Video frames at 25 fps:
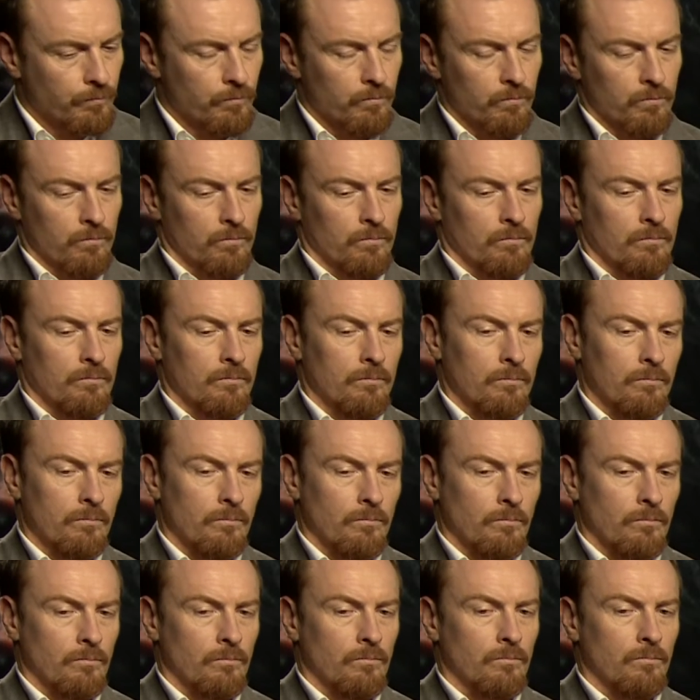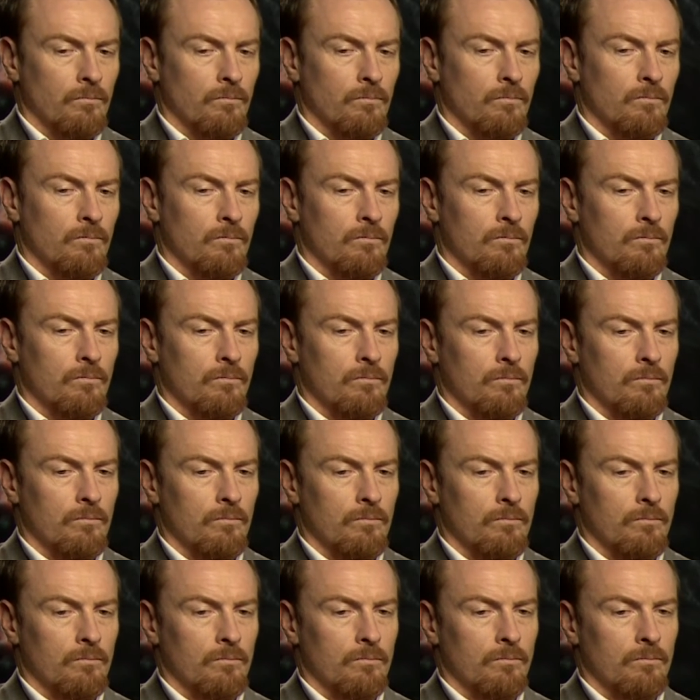
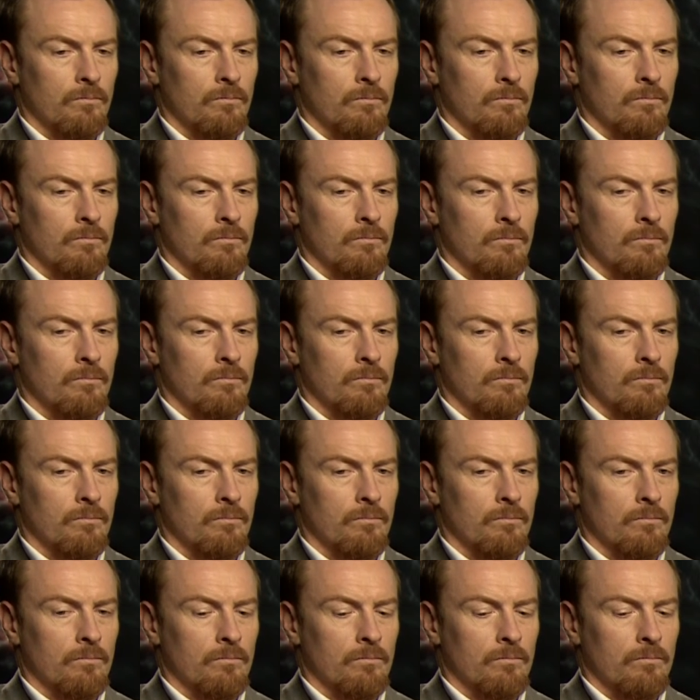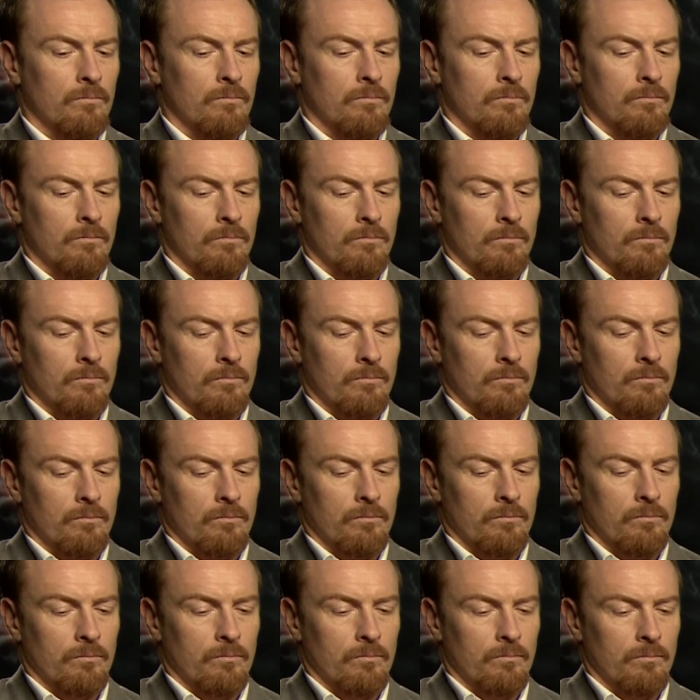
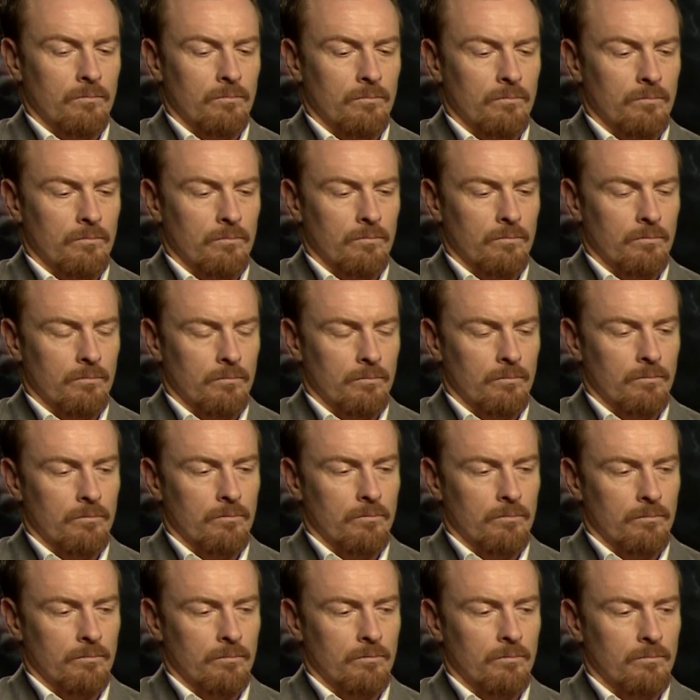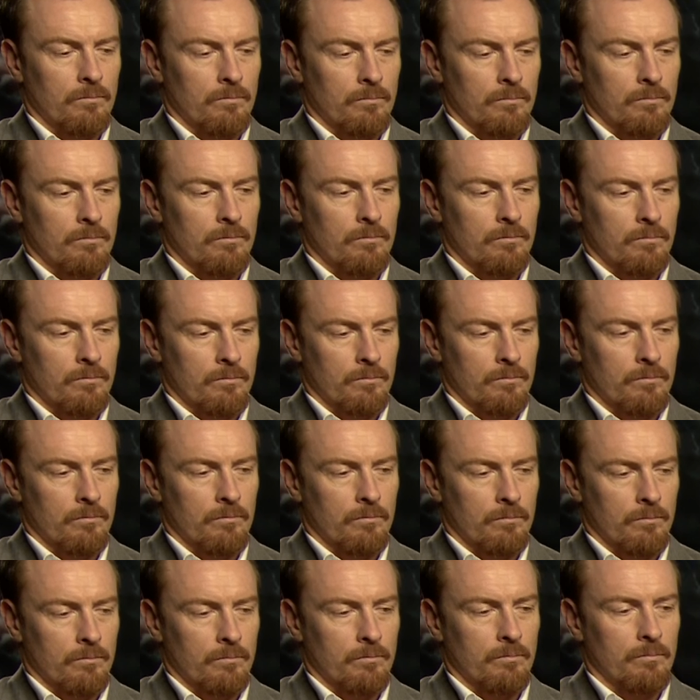
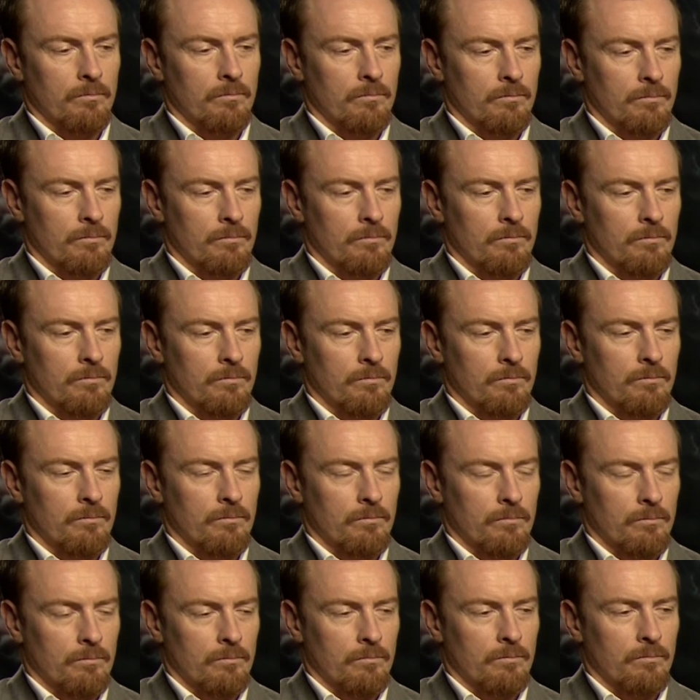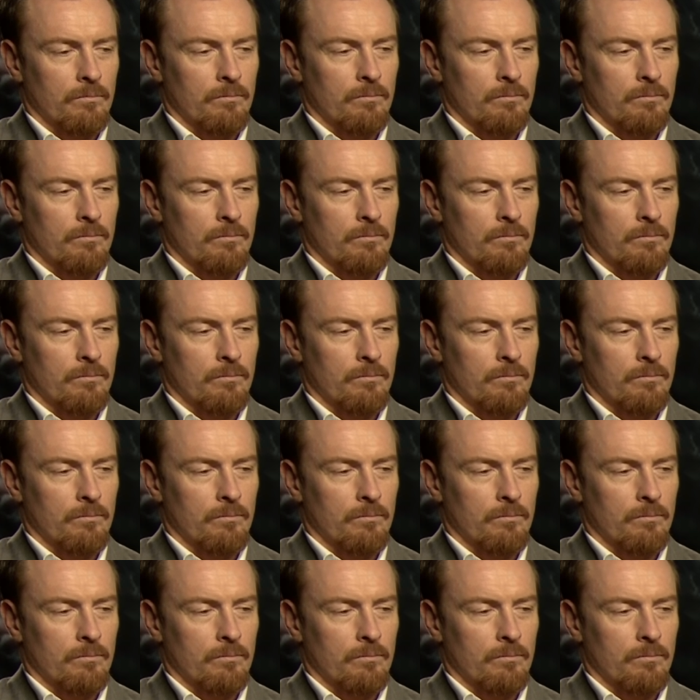This person isn't speaking.